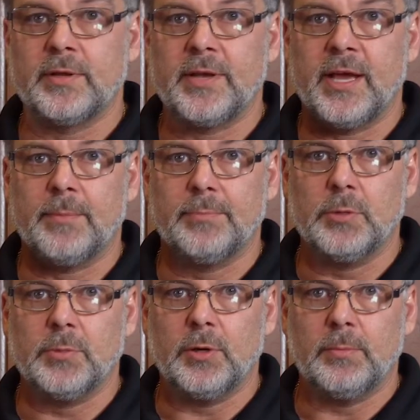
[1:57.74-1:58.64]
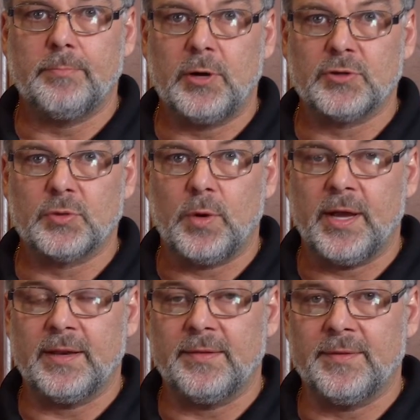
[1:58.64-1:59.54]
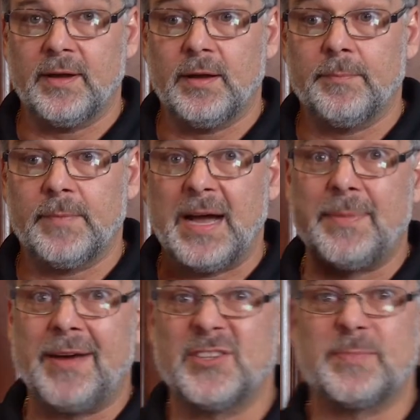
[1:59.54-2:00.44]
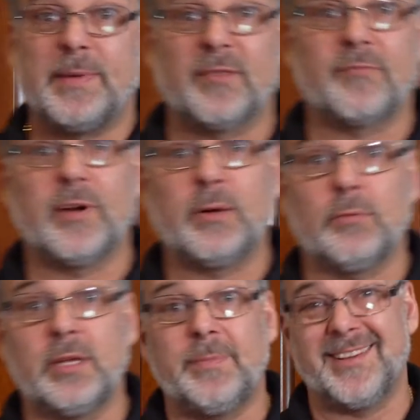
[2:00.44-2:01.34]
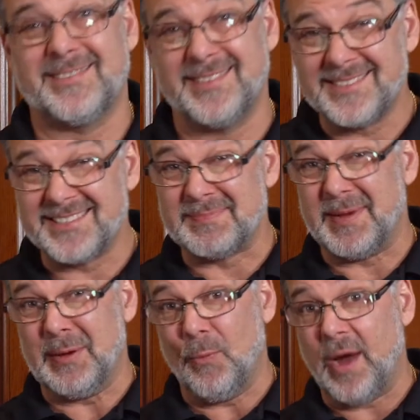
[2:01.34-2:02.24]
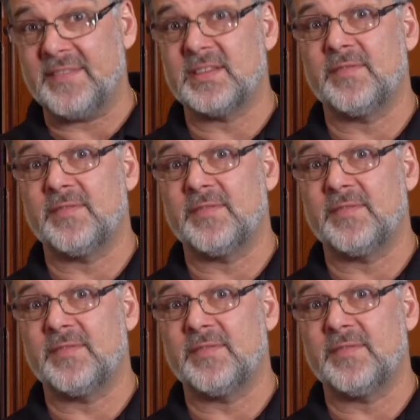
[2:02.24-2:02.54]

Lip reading: of the day, Blue Moon, Belgian White. I buy this beer frequently because this is my wife's